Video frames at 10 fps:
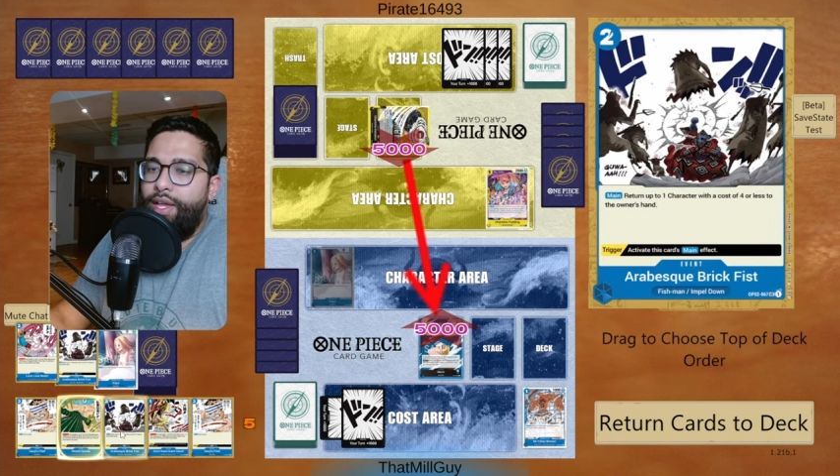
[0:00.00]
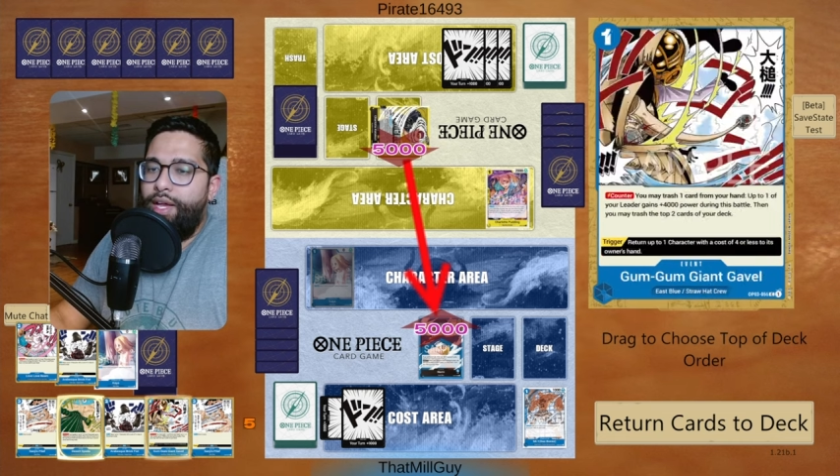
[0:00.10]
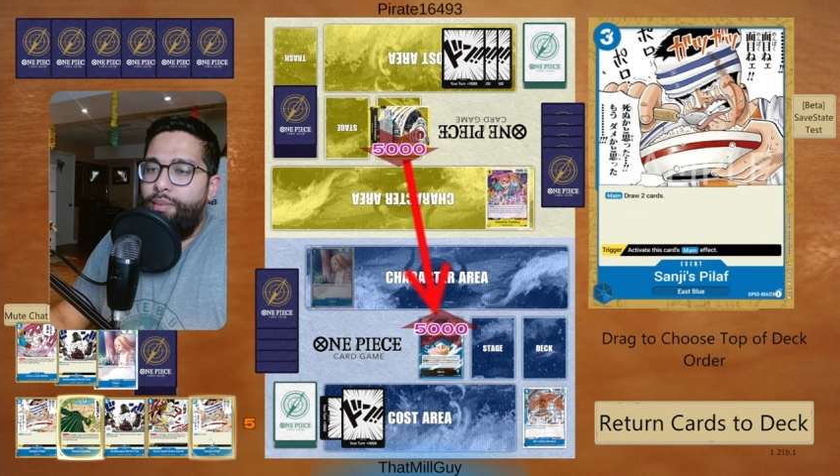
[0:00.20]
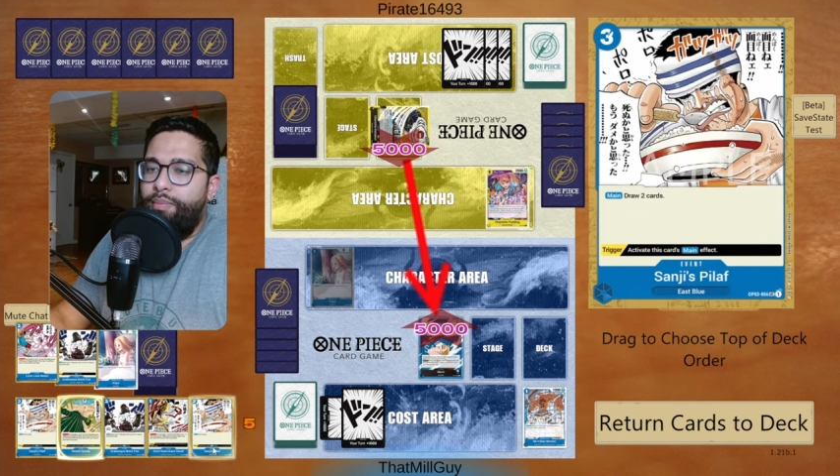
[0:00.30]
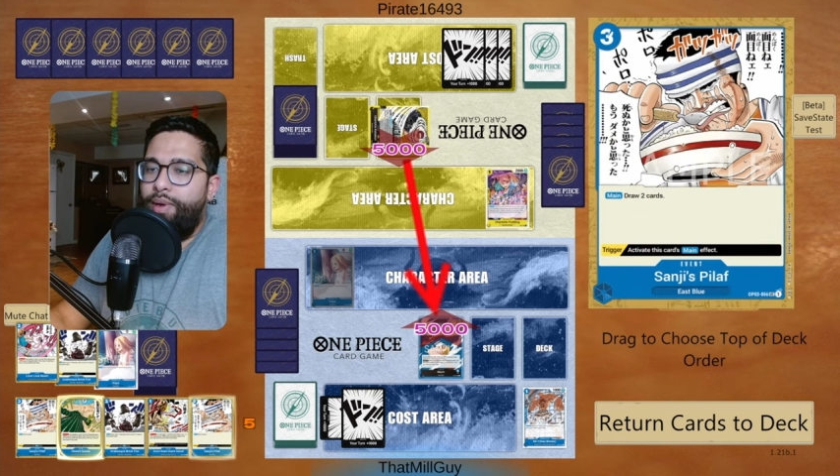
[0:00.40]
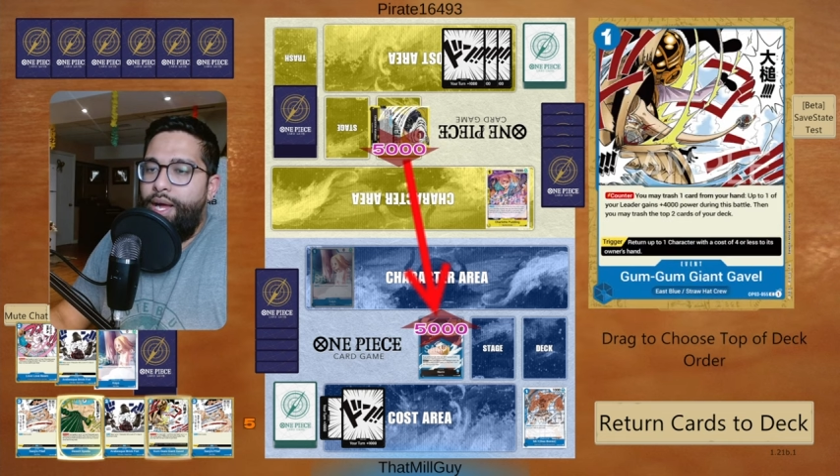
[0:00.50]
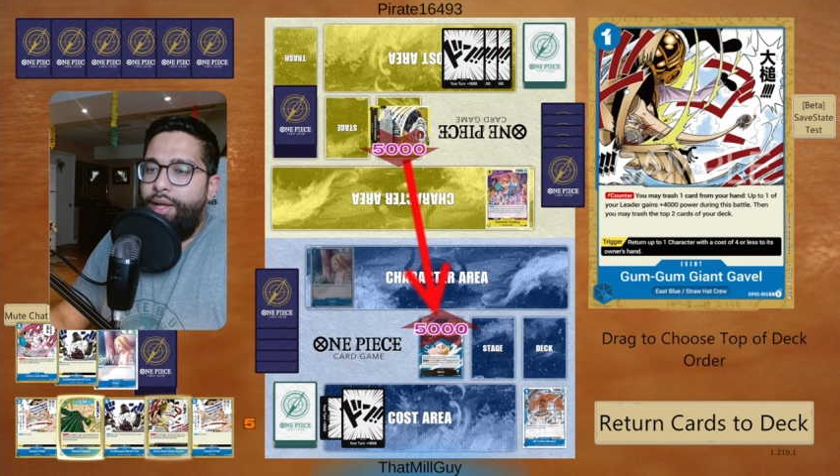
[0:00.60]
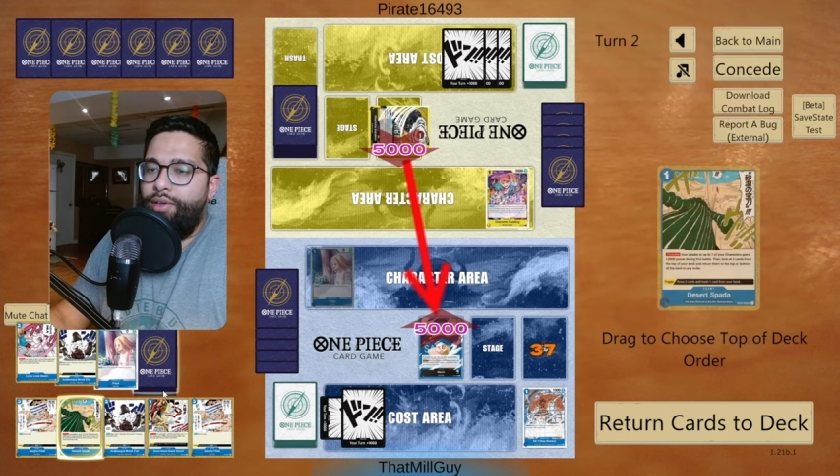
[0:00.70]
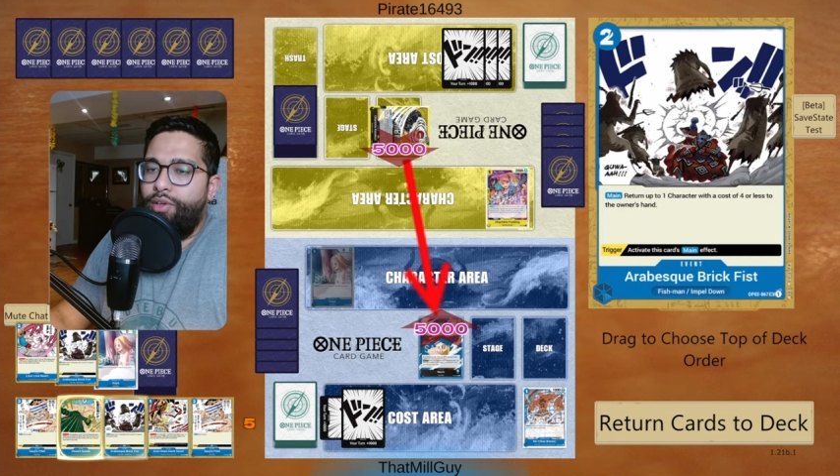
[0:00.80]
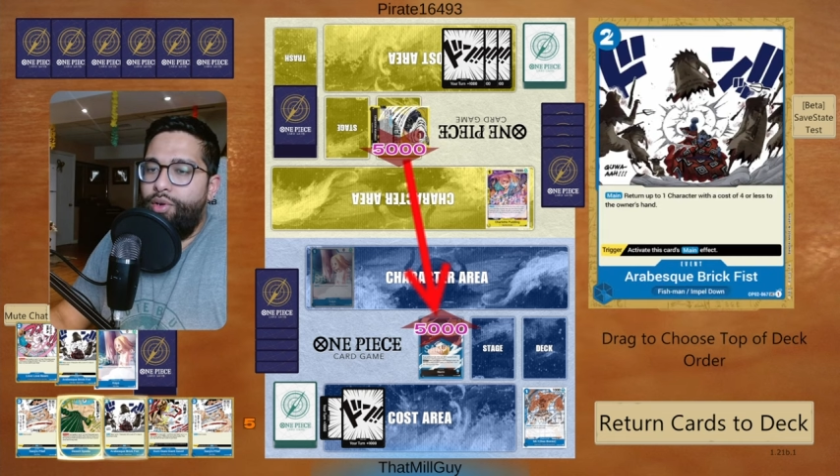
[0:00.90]
I'll
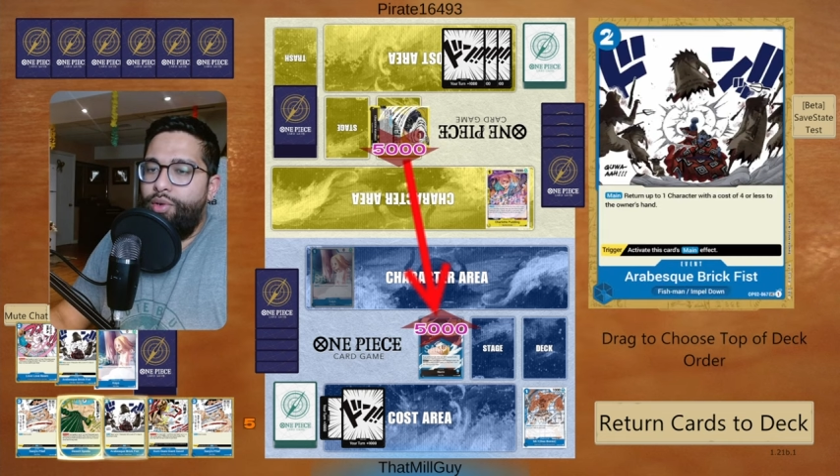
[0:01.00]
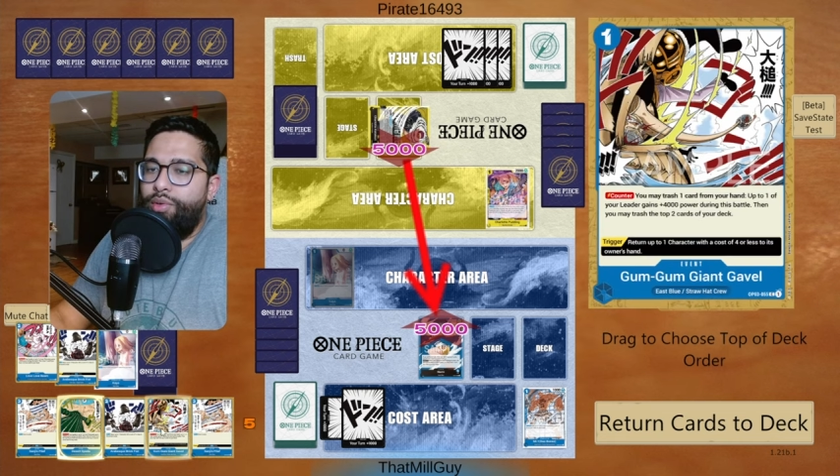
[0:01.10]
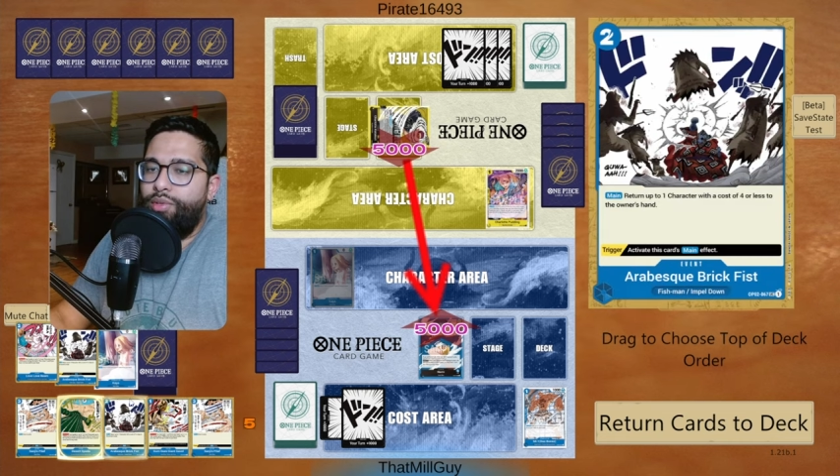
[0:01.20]
I'll go